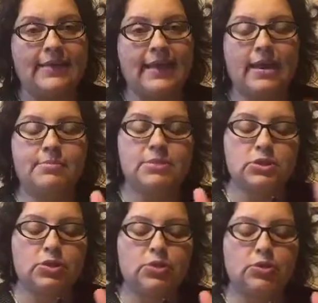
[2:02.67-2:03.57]
that helps
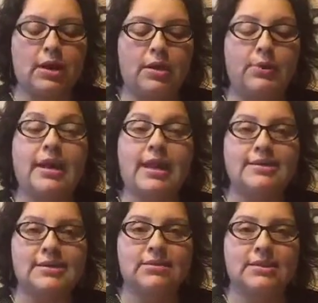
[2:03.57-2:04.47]
to
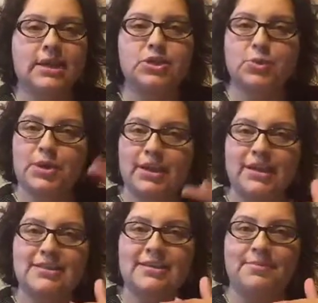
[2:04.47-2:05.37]
relax you, to get you ready
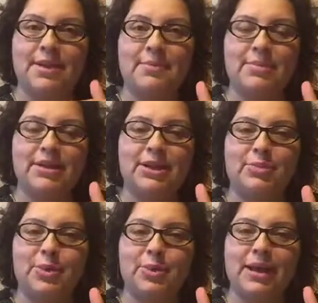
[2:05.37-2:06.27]
to be a little
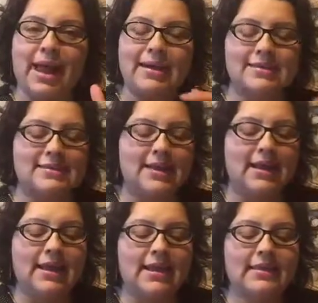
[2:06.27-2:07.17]
more relaxed.
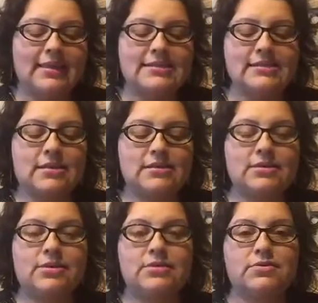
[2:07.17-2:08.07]
This is also
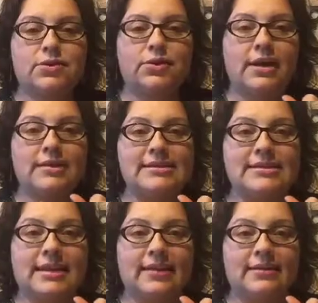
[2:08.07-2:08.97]
used for
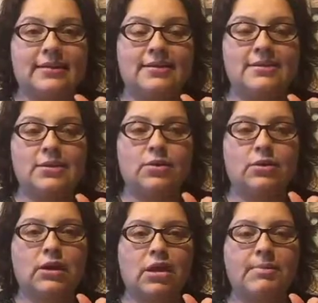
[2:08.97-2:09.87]
skin. So a
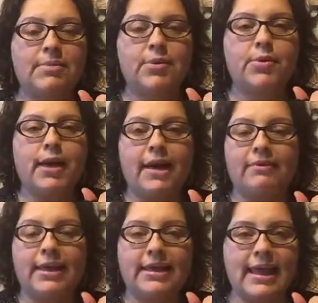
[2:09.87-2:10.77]
lot of people who have
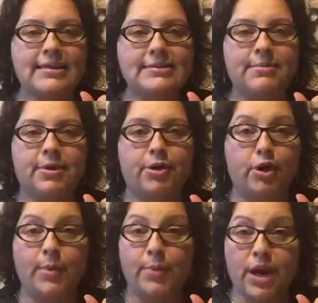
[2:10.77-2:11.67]
like eczema
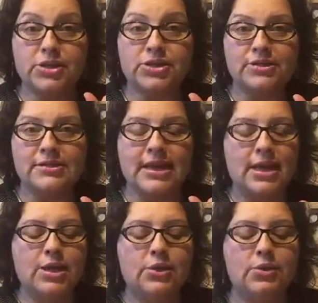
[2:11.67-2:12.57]
or rashes,
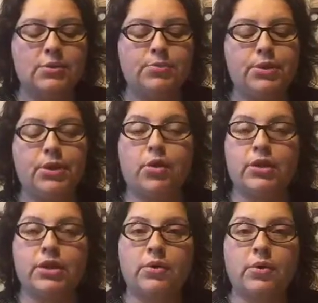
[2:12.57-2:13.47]
you can put
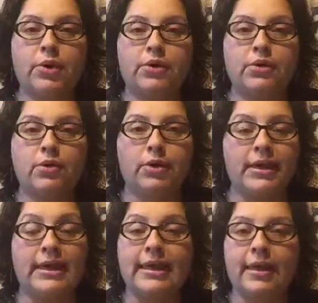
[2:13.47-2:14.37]
coconut oil or
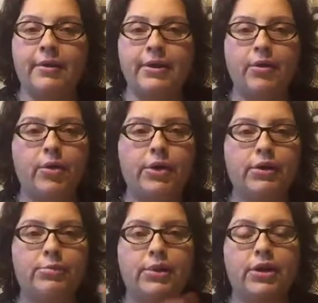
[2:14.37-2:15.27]
any carrier oil
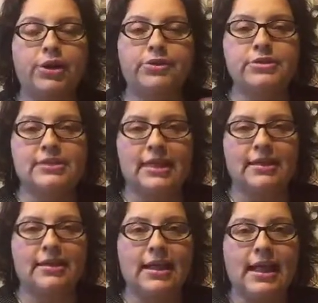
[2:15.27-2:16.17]
and put it on your
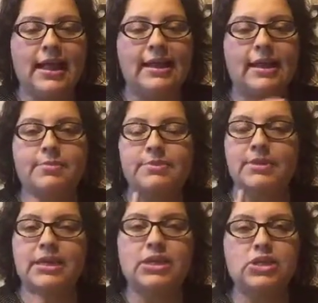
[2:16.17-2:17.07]
skin. It helps with
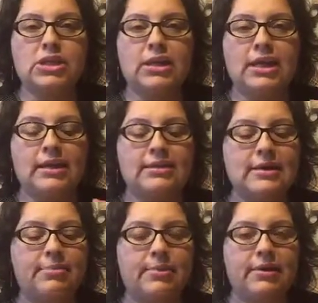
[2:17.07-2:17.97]
itching, any
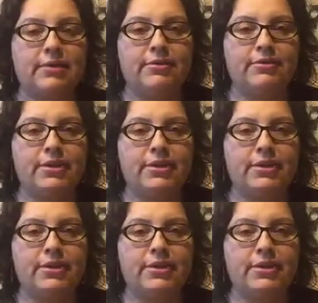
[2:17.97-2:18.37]
type of